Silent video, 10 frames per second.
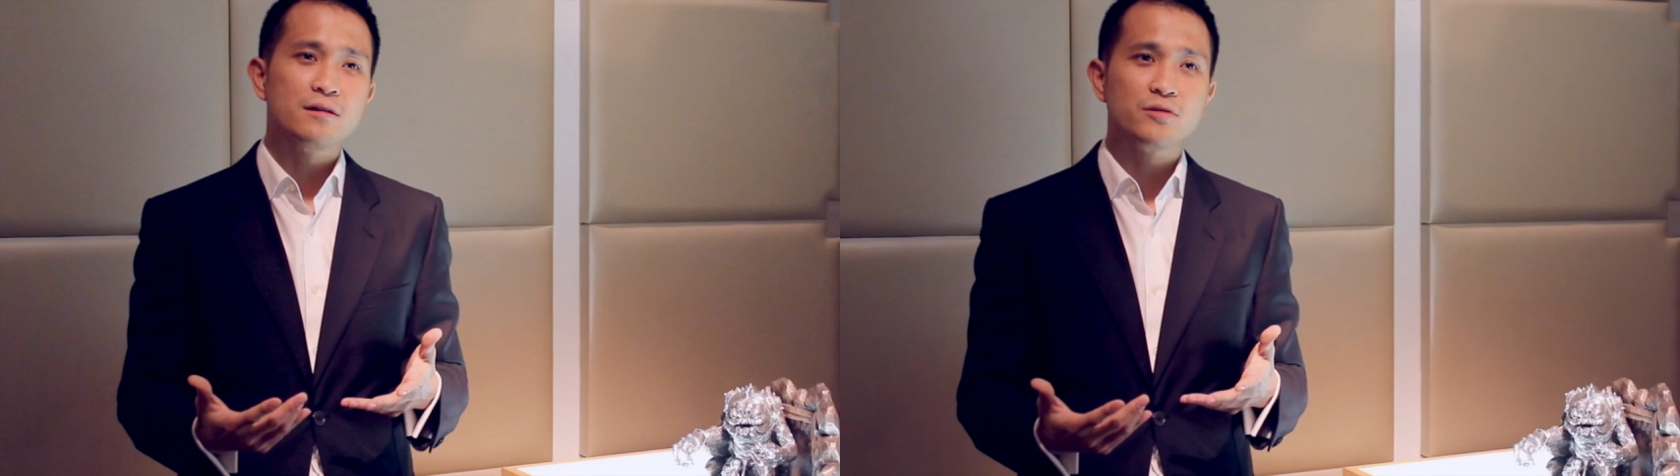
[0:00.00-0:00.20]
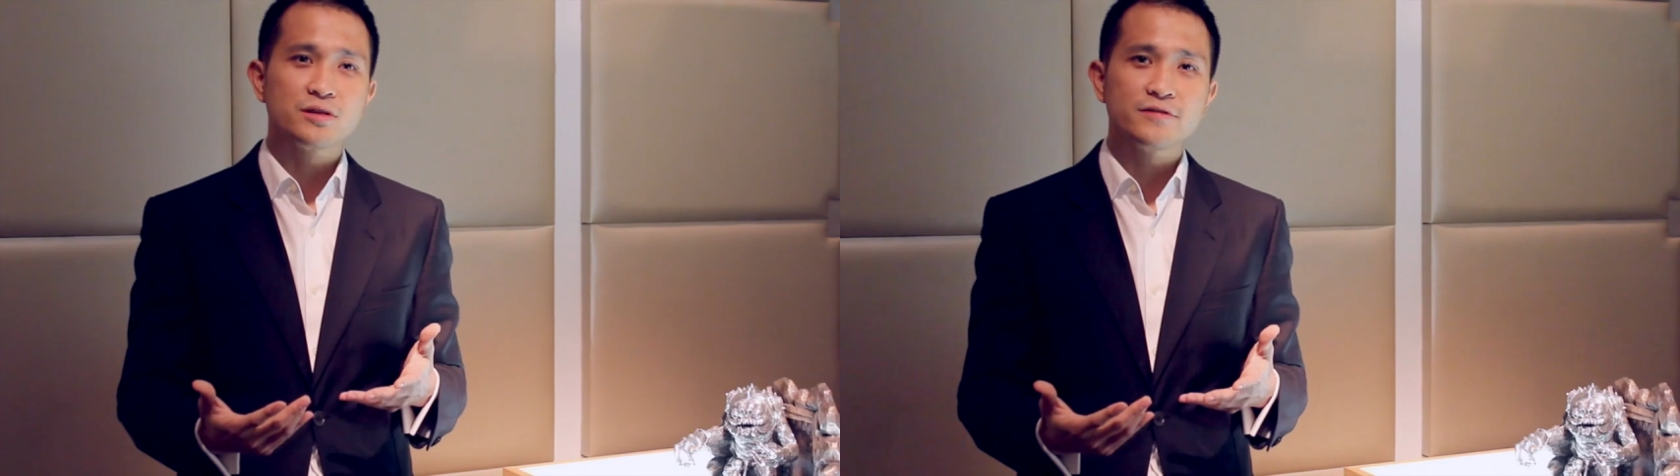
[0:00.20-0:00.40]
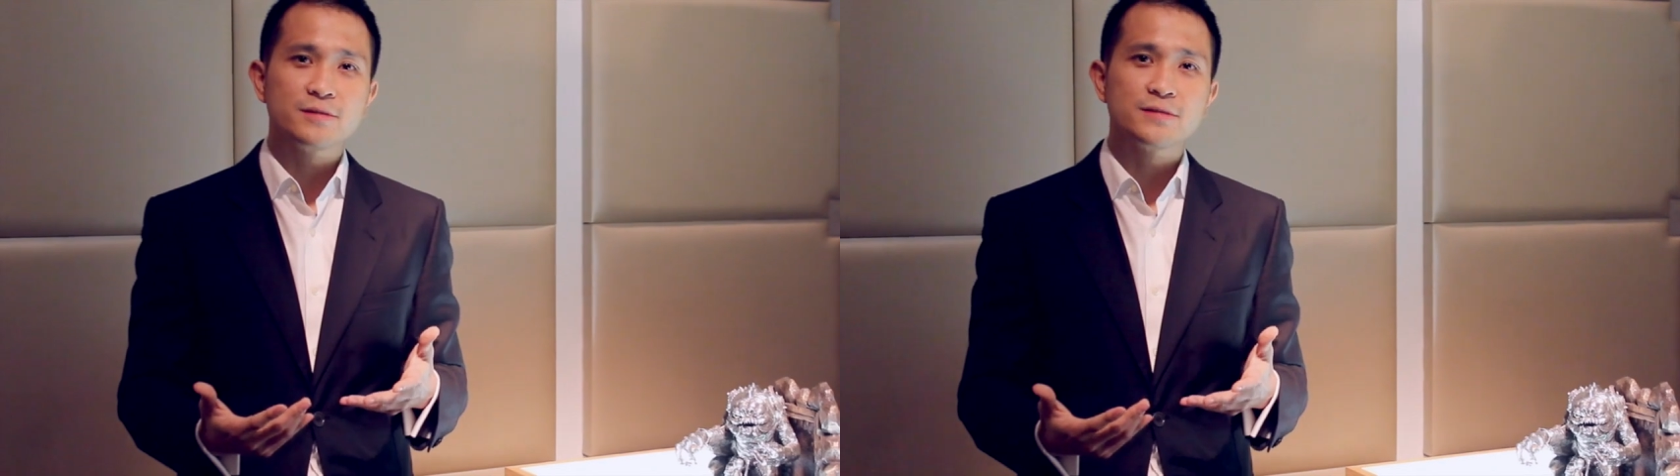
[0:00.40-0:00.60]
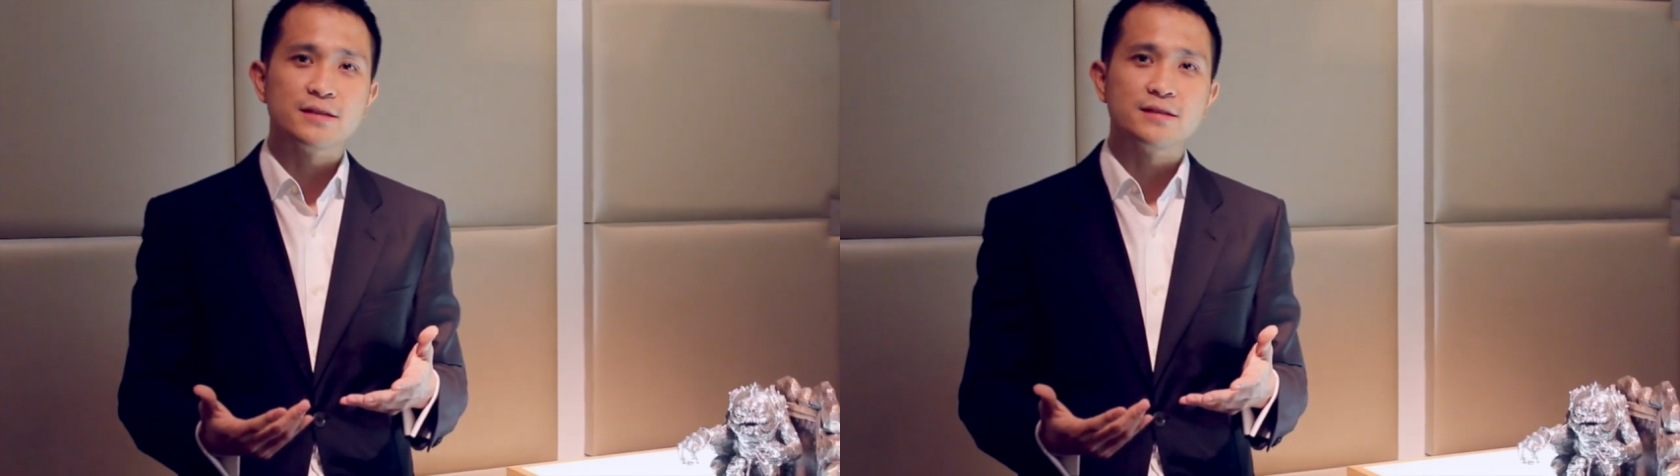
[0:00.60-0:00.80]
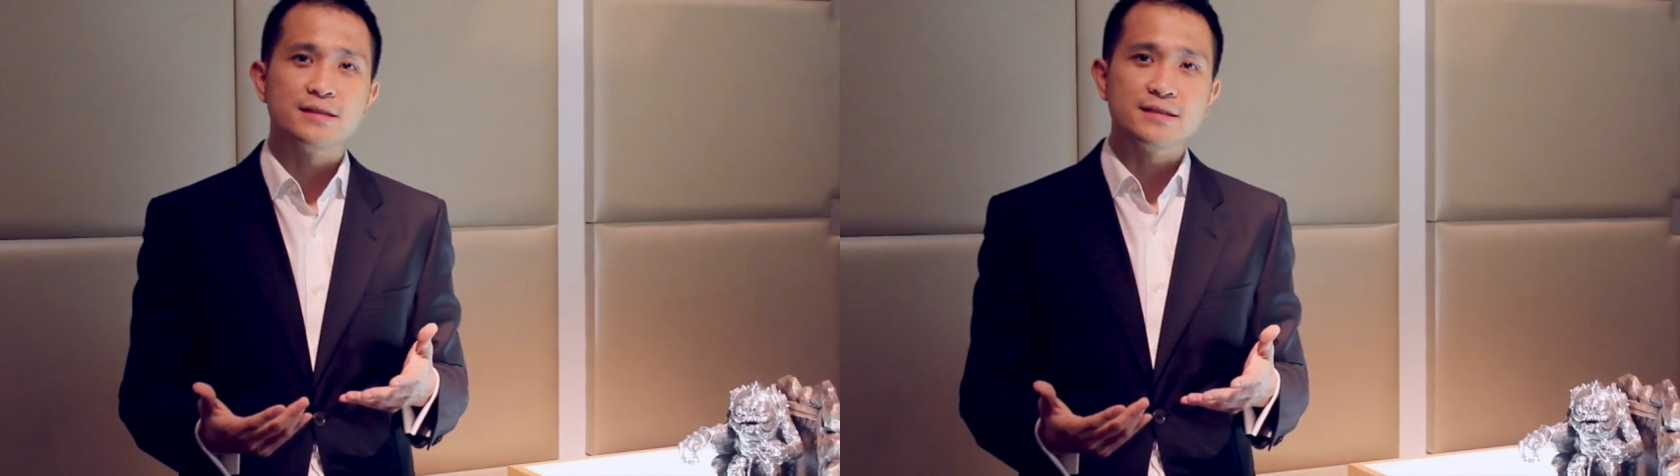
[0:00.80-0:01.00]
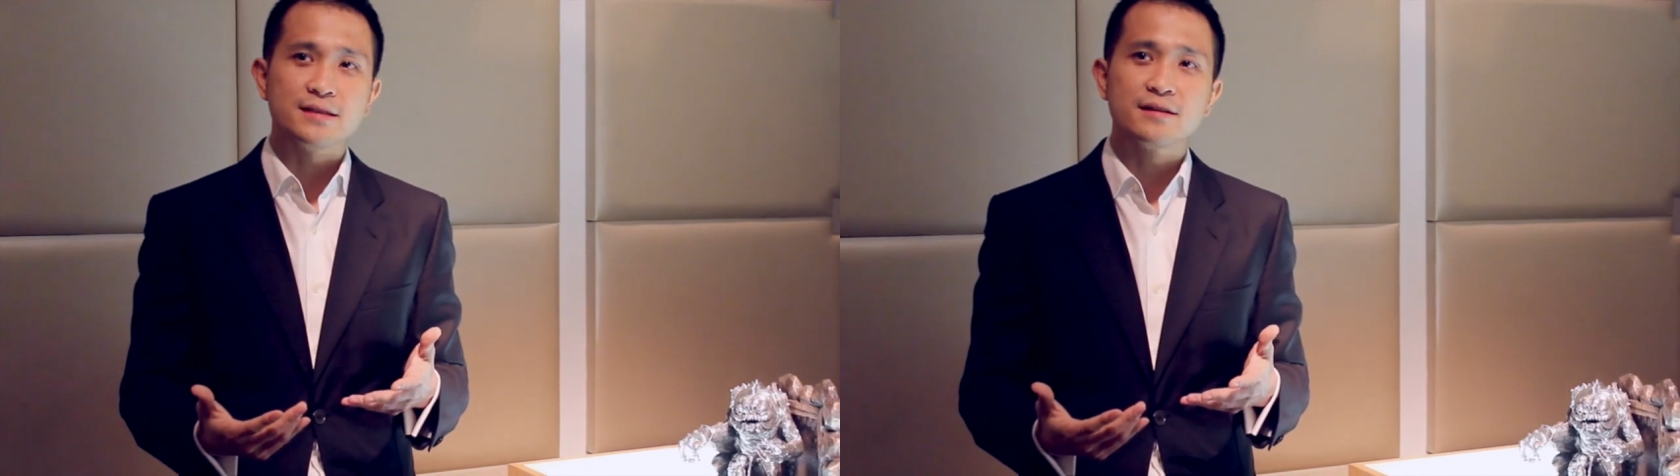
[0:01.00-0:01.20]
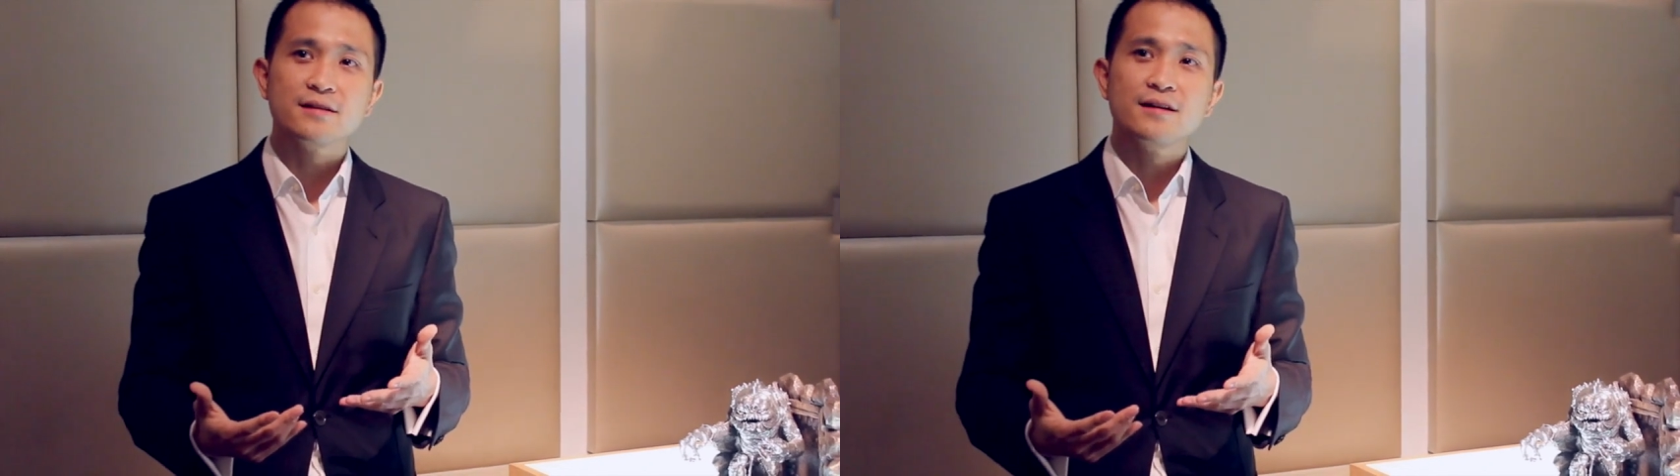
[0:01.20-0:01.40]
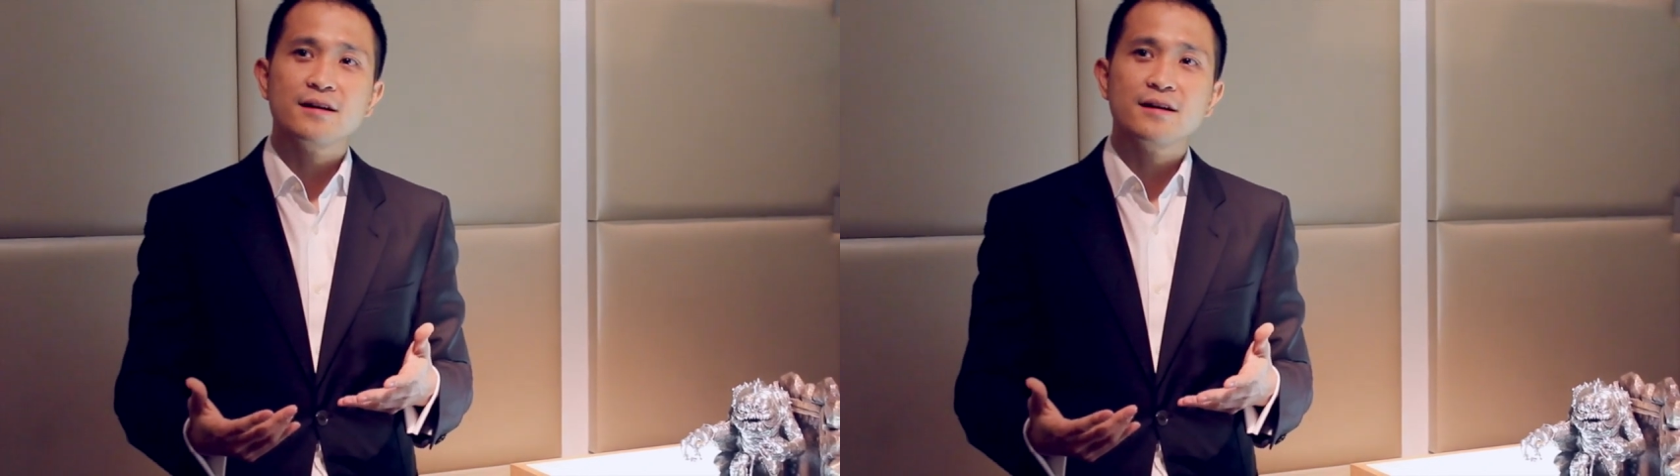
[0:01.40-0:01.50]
Lucasfilms and Disney,